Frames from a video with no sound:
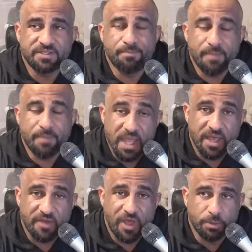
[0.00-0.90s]
It may
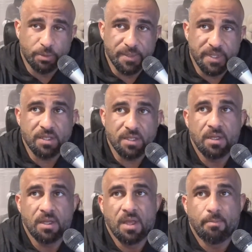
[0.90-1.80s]
have helped me,
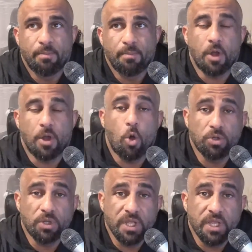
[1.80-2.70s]
but
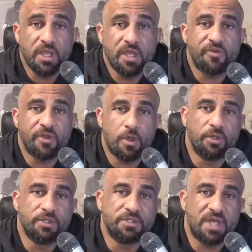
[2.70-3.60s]
only if it
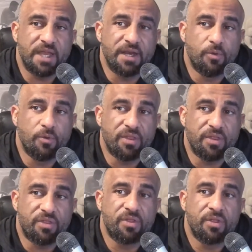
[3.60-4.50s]
coincided
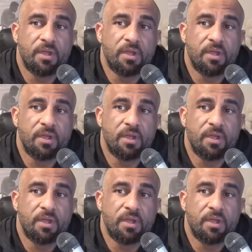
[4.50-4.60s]
with